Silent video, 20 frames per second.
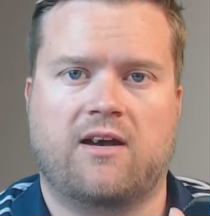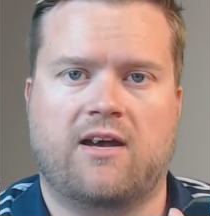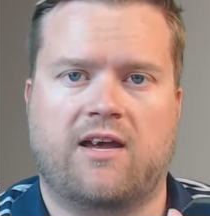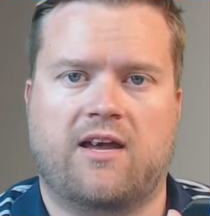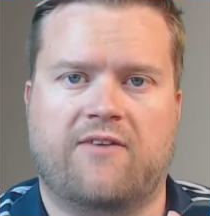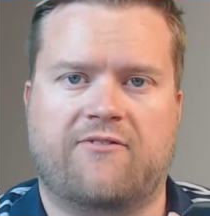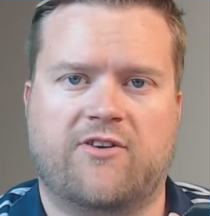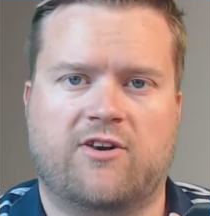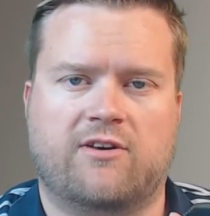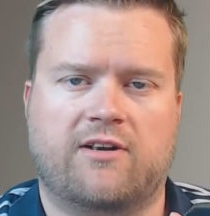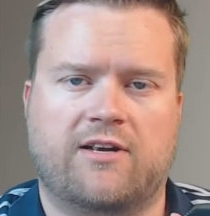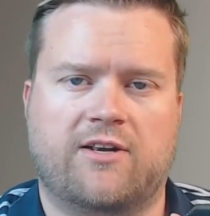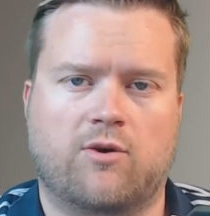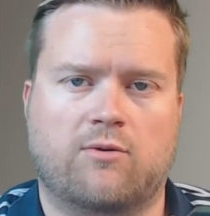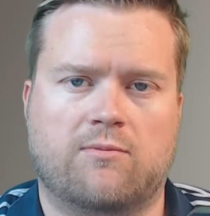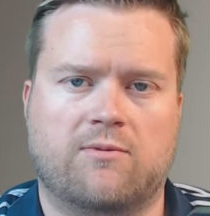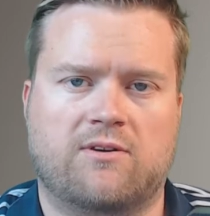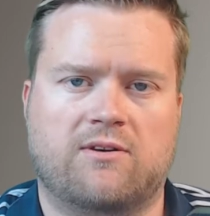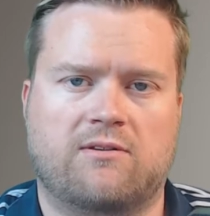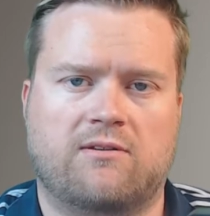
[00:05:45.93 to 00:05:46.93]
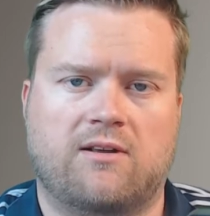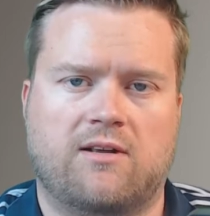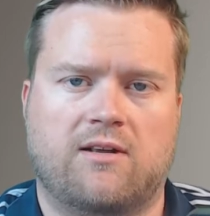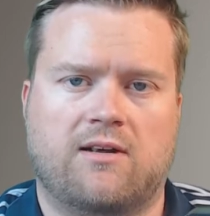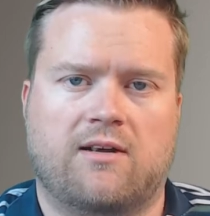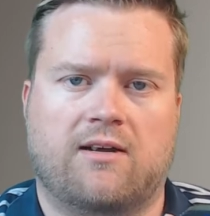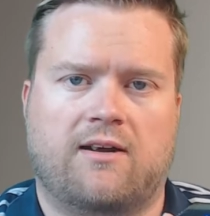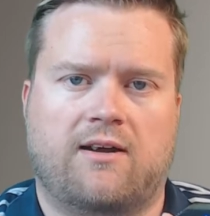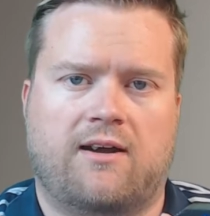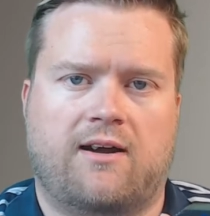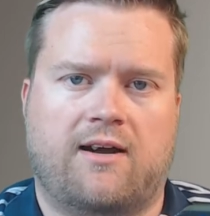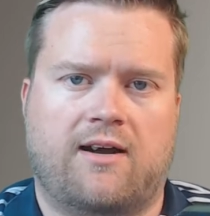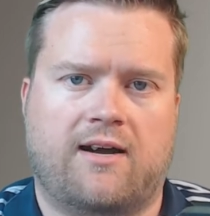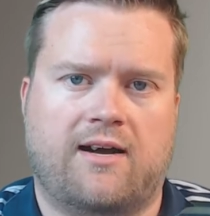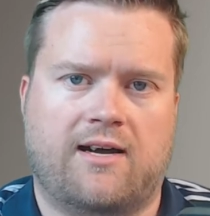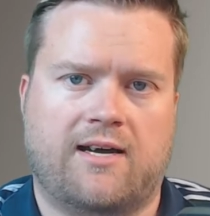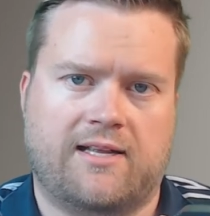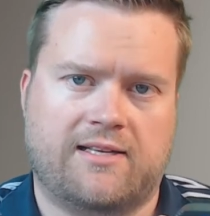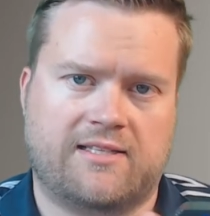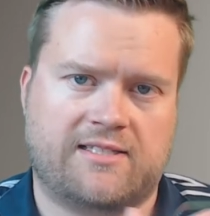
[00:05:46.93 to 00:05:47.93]
If you're in a normal
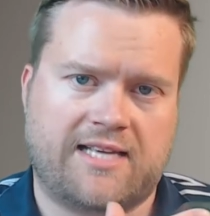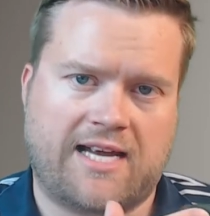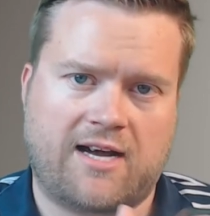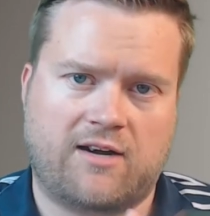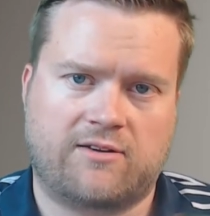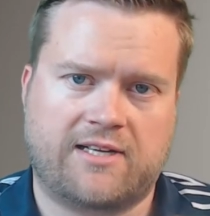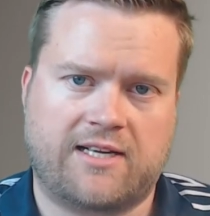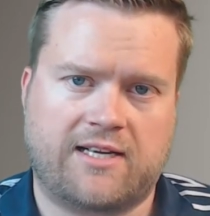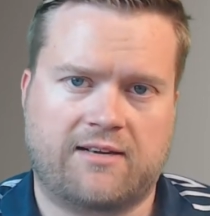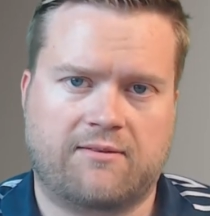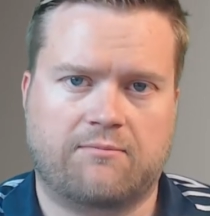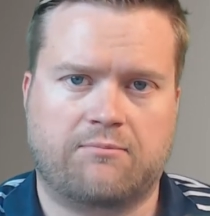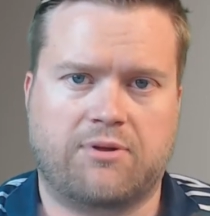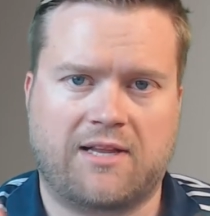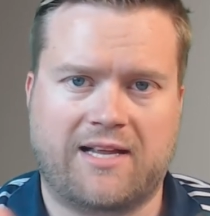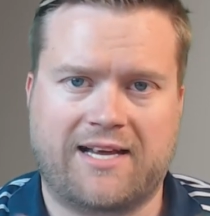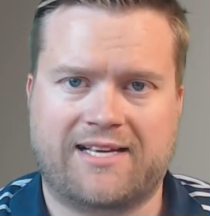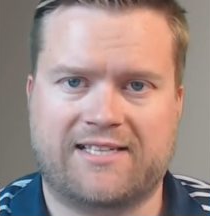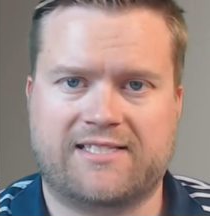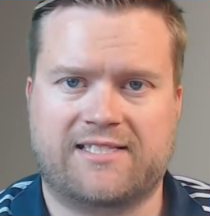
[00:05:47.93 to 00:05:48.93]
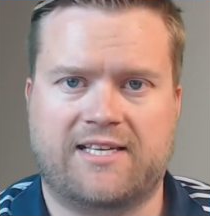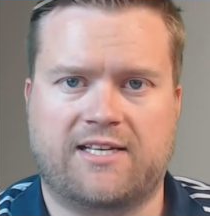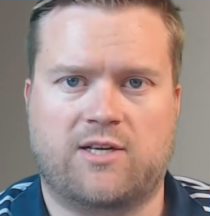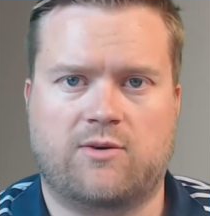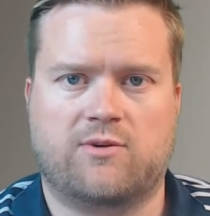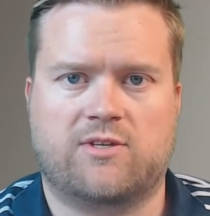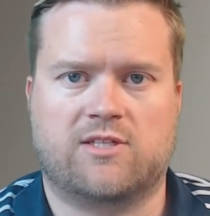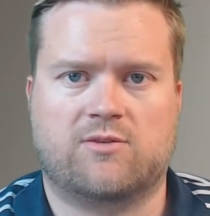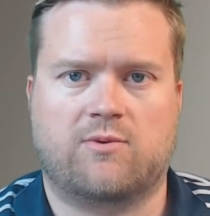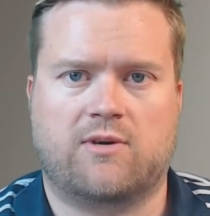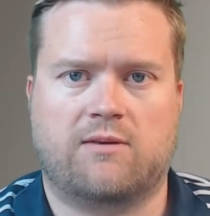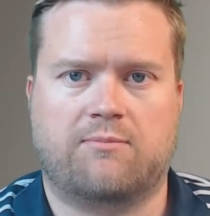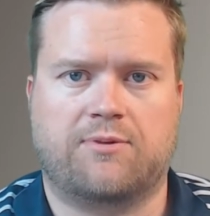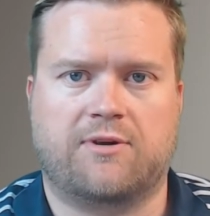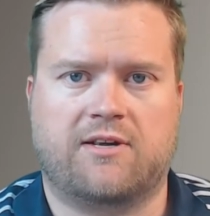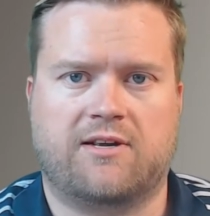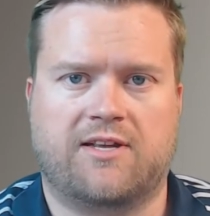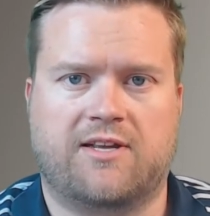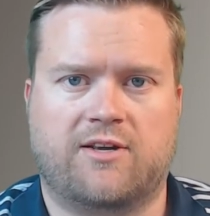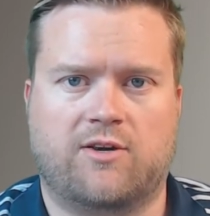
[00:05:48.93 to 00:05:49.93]
sounding place, then you would just want to
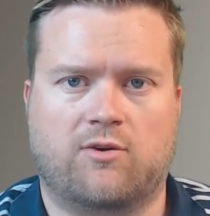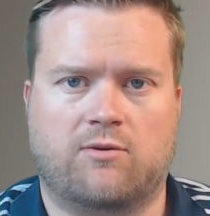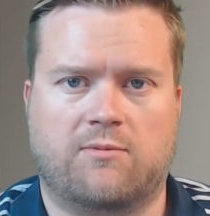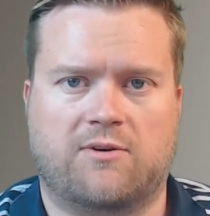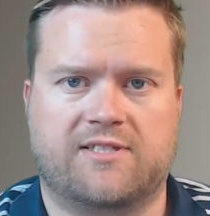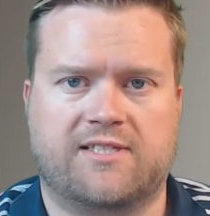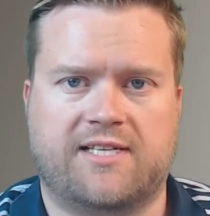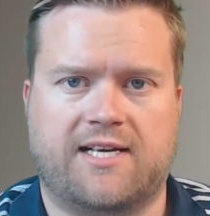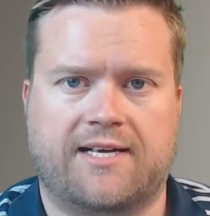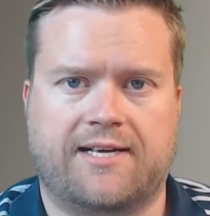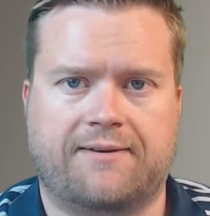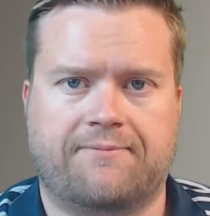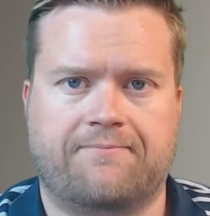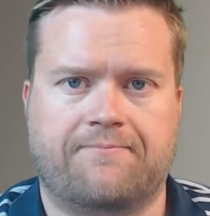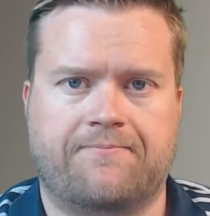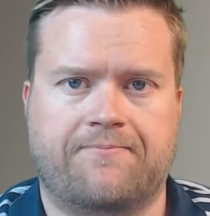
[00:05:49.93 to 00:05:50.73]
put on the normal setting.